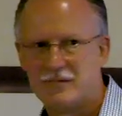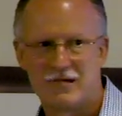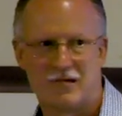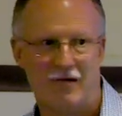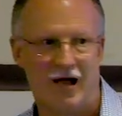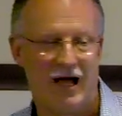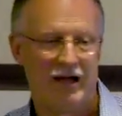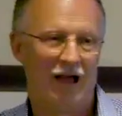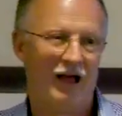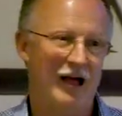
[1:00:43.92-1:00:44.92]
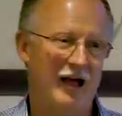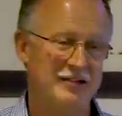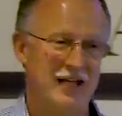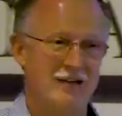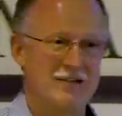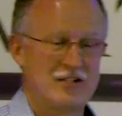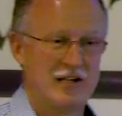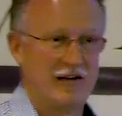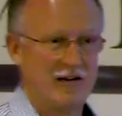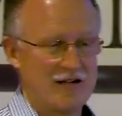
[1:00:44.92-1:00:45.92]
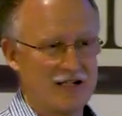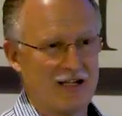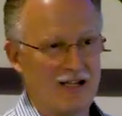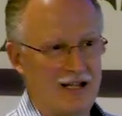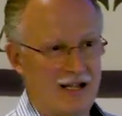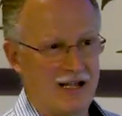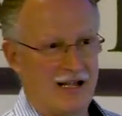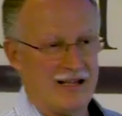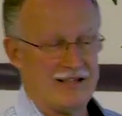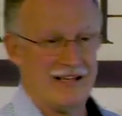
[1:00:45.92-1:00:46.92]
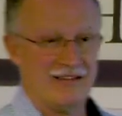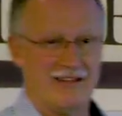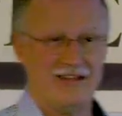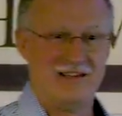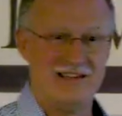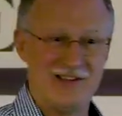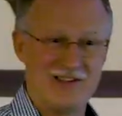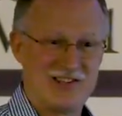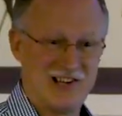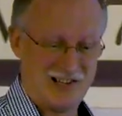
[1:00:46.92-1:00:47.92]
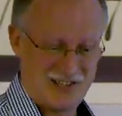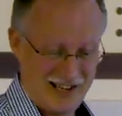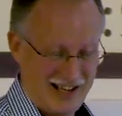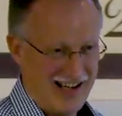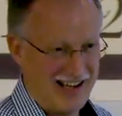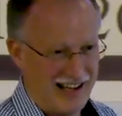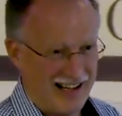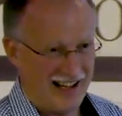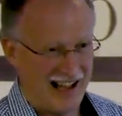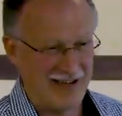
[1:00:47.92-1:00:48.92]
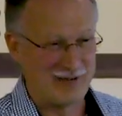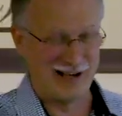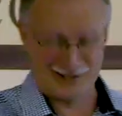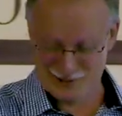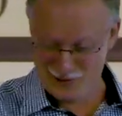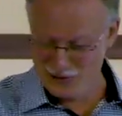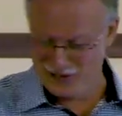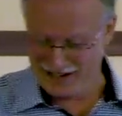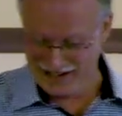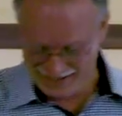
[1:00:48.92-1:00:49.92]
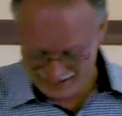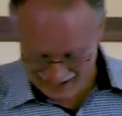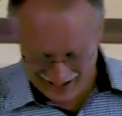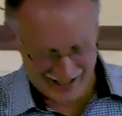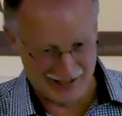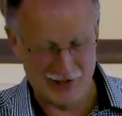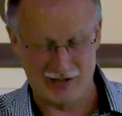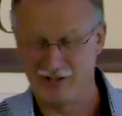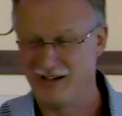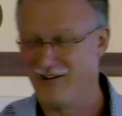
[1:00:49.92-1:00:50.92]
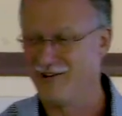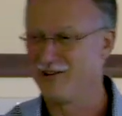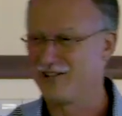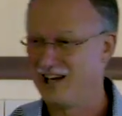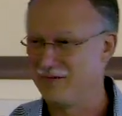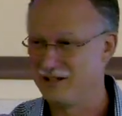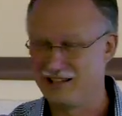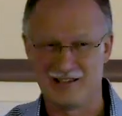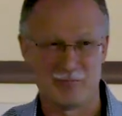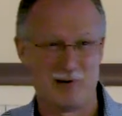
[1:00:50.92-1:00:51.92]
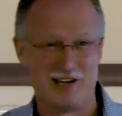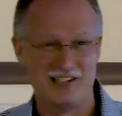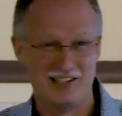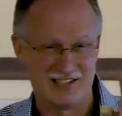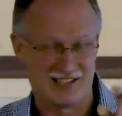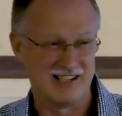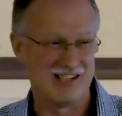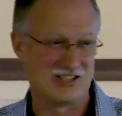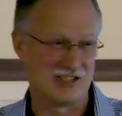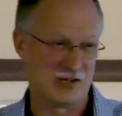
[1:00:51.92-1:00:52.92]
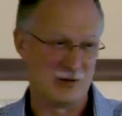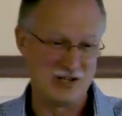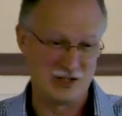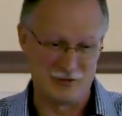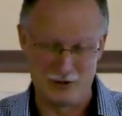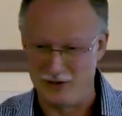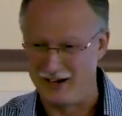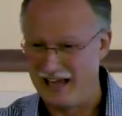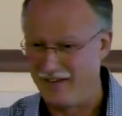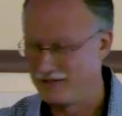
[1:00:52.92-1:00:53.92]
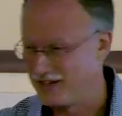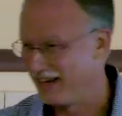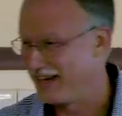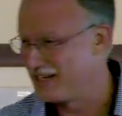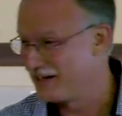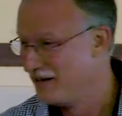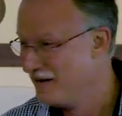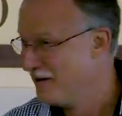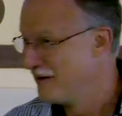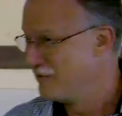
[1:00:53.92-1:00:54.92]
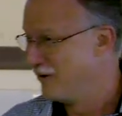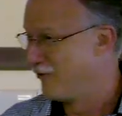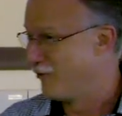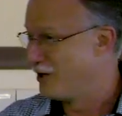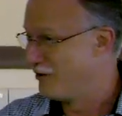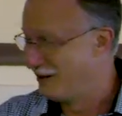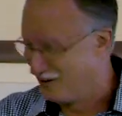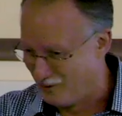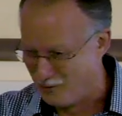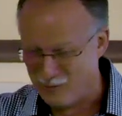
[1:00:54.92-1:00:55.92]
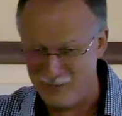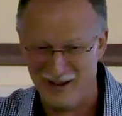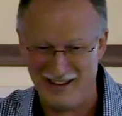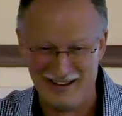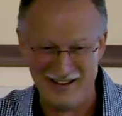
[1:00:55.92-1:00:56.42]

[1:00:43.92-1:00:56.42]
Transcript: So I downstairs, down downstairs. I've got two guys. Uh, it took me a long time to get the bread in this condition so each of you could have a slice before you went home.